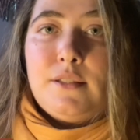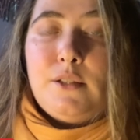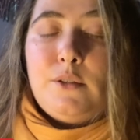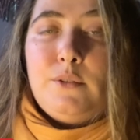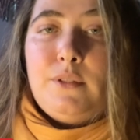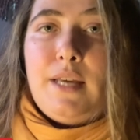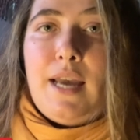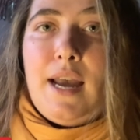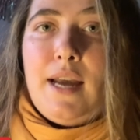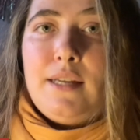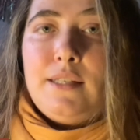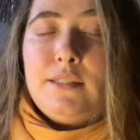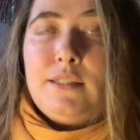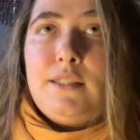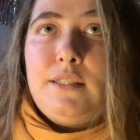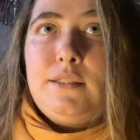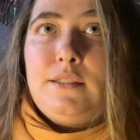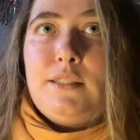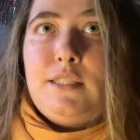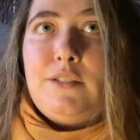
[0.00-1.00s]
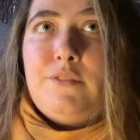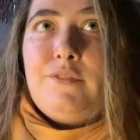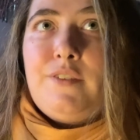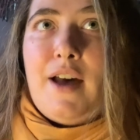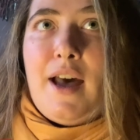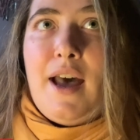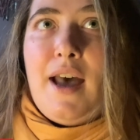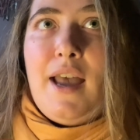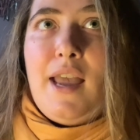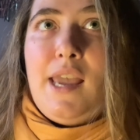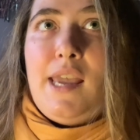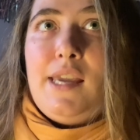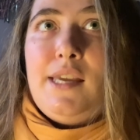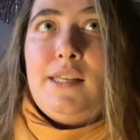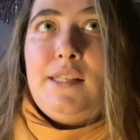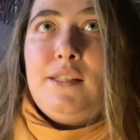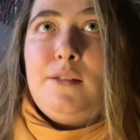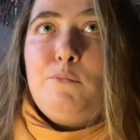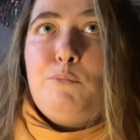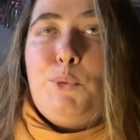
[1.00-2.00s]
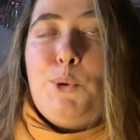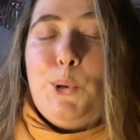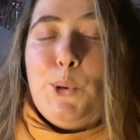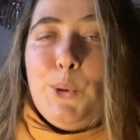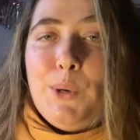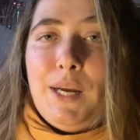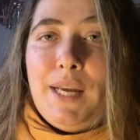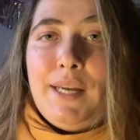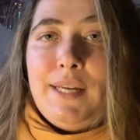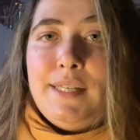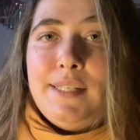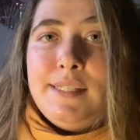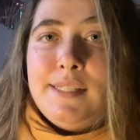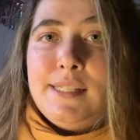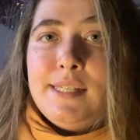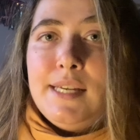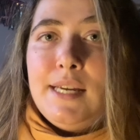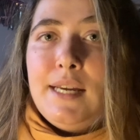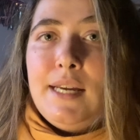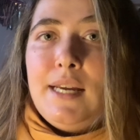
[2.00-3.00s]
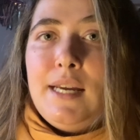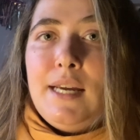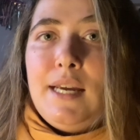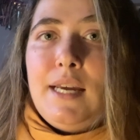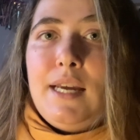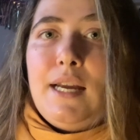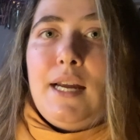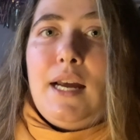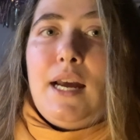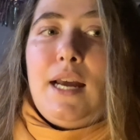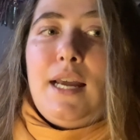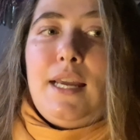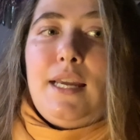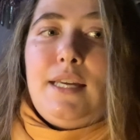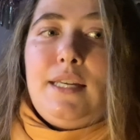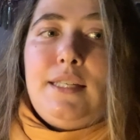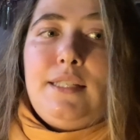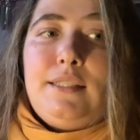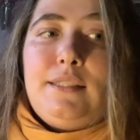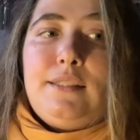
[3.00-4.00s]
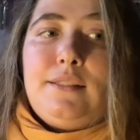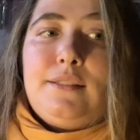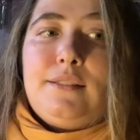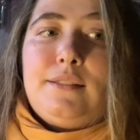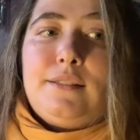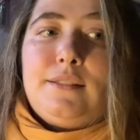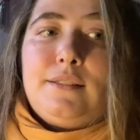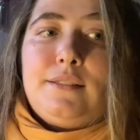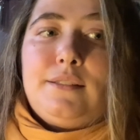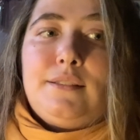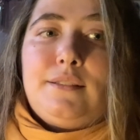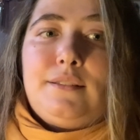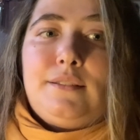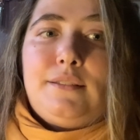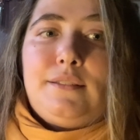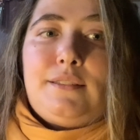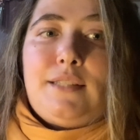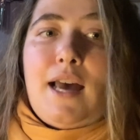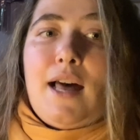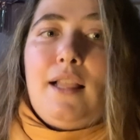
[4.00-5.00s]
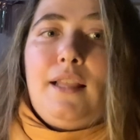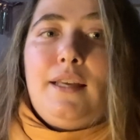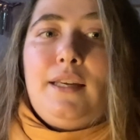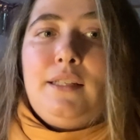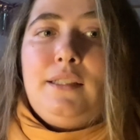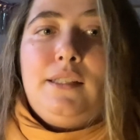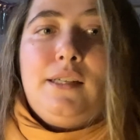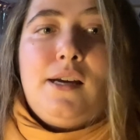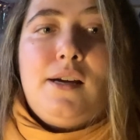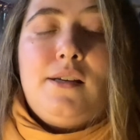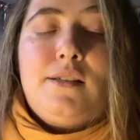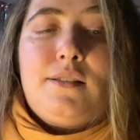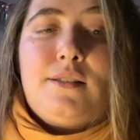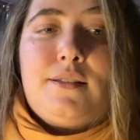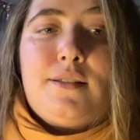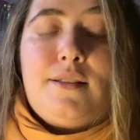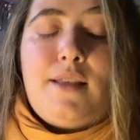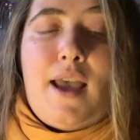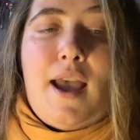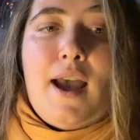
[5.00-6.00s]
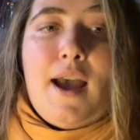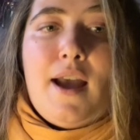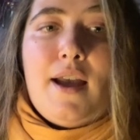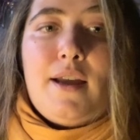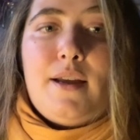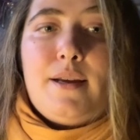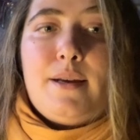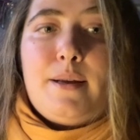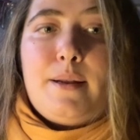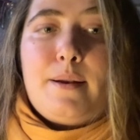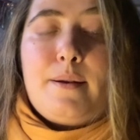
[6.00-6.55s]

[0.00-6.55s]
So that the divine point is telling us that